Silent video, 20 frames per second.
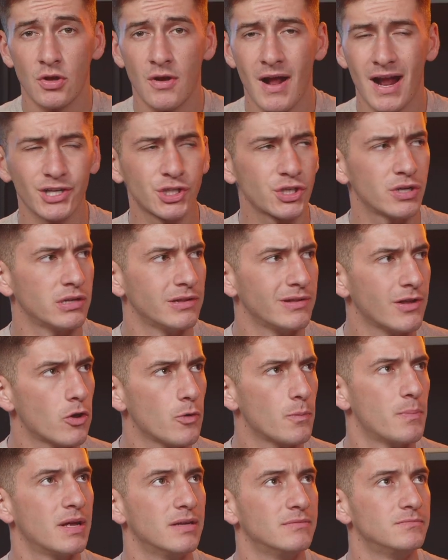they're actually a
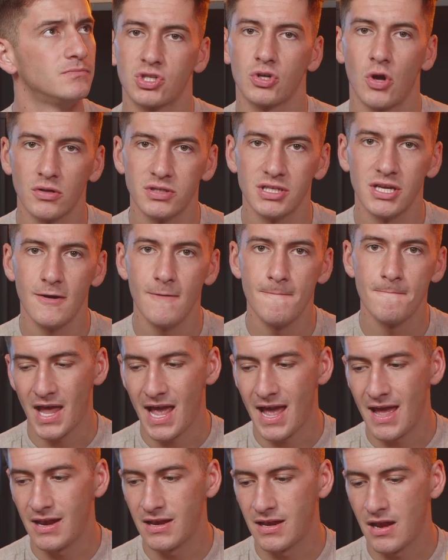little bit salty
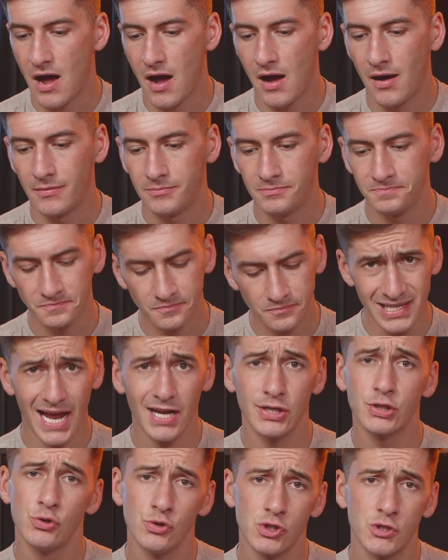and
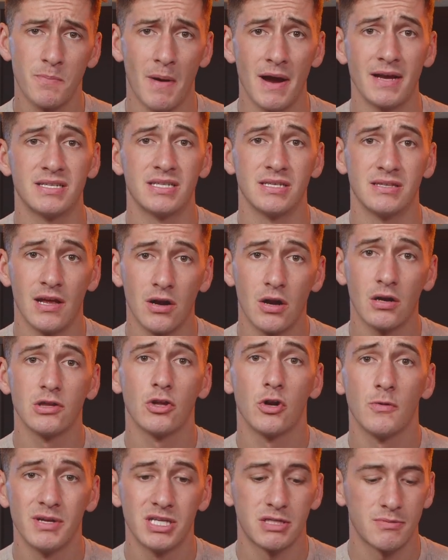not too spicy. They're a
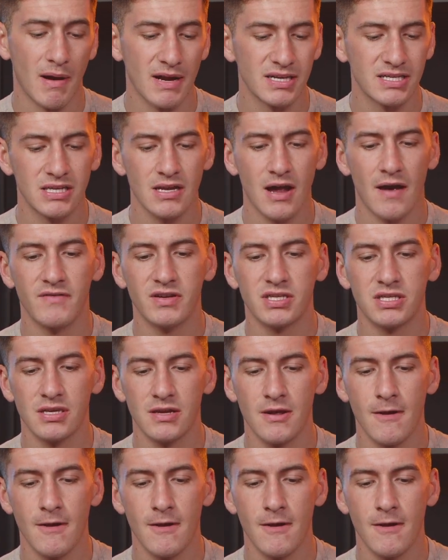little bit spicy. Obviously,